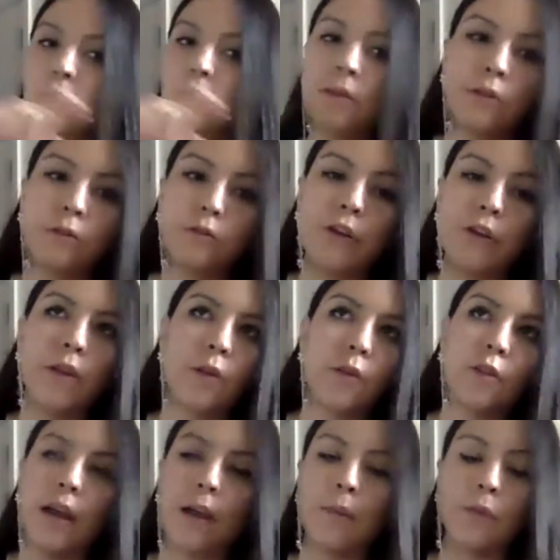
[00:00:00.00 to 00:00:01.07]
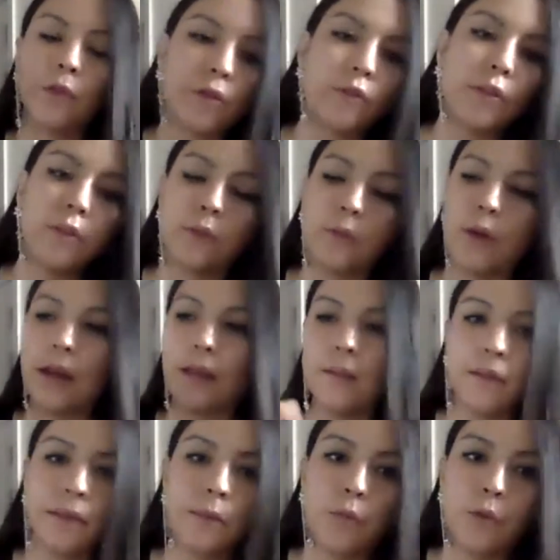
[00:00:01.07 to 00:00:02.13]
we reduce crime, 3 reasons why
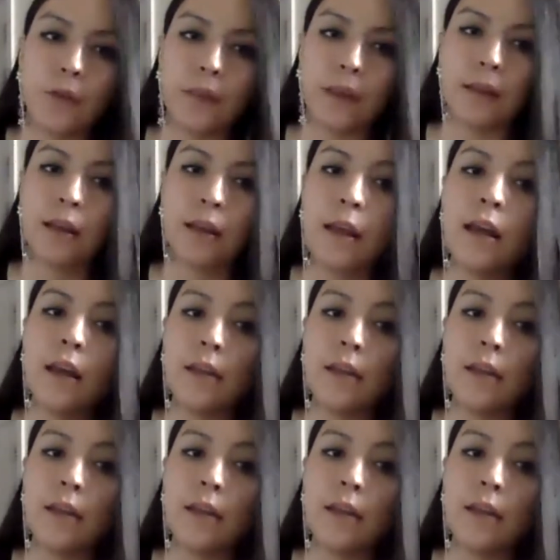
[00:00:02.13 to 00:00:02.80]
this is important.